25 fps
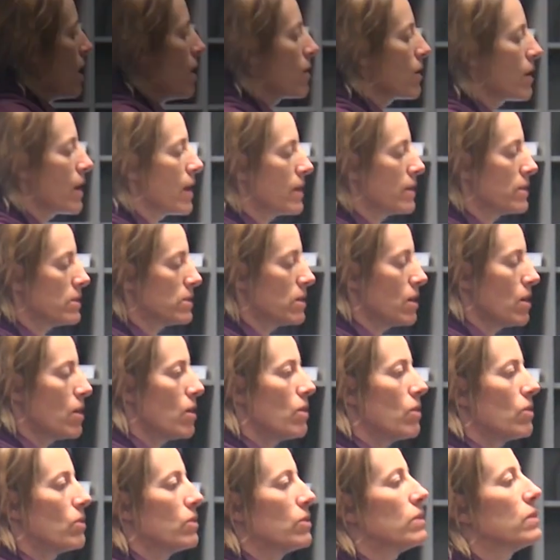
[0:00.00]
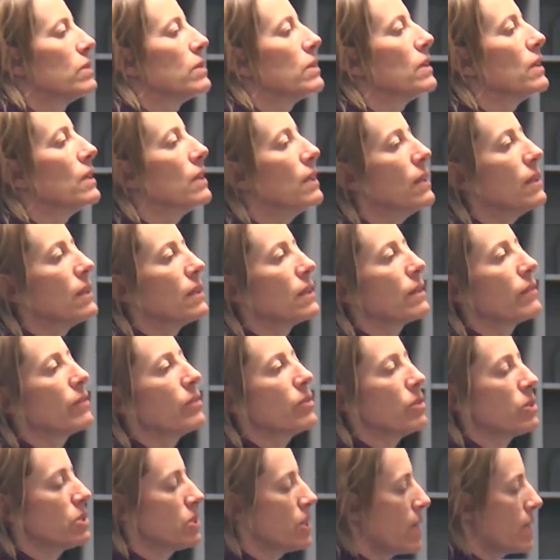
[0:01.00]
eye. Okay, so
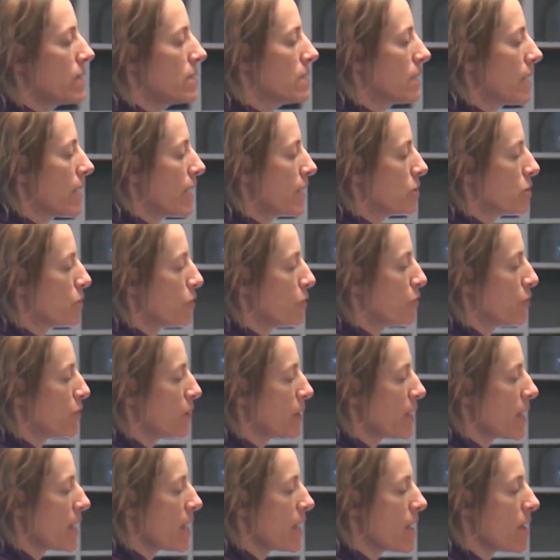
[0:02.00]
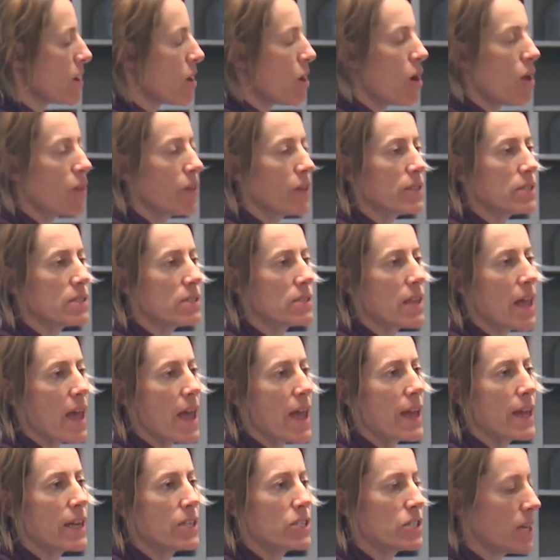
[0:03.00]
your chance to get your flea on the
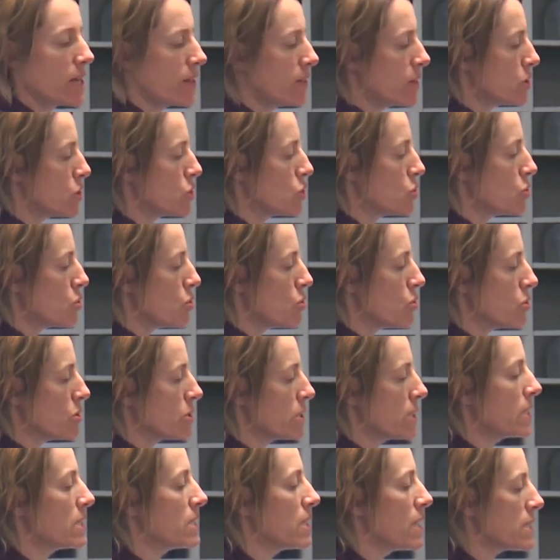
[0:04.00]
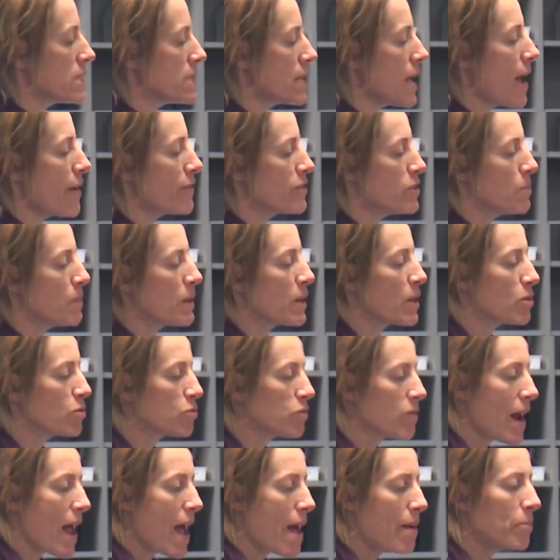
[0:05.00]
stage in the jaws. It doesn't have to be
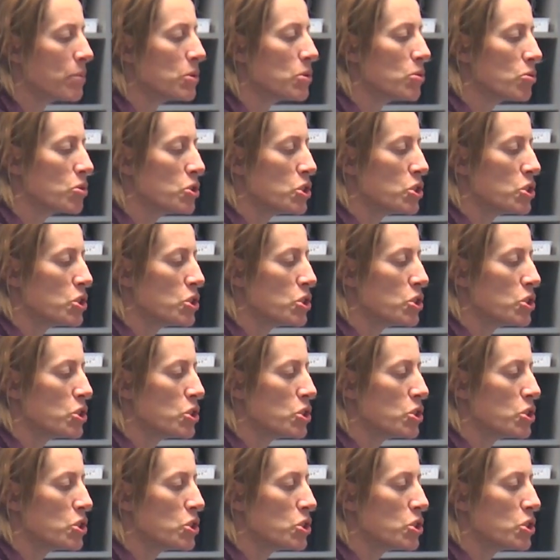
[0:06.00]
crammed or